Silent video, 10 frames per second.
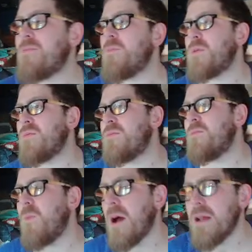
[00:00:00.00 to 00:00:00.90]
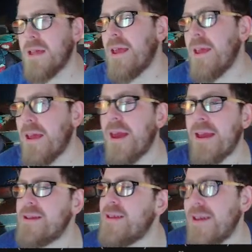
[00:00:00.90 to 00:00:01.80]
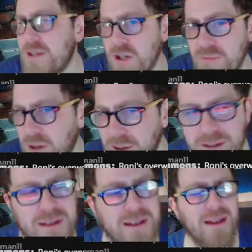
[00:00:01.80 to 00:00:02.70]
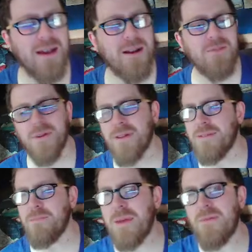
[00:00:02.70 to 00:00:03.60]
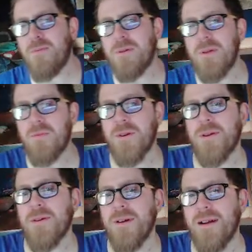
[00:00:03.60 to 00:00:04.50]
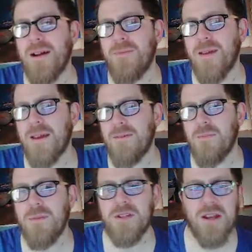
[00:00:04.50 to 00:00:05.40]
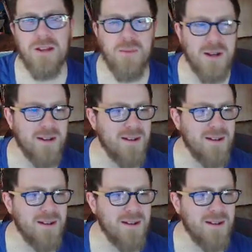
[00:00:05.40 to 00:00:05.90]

would fucking hate each other, and I think the beef would be real. I think it would be genuine.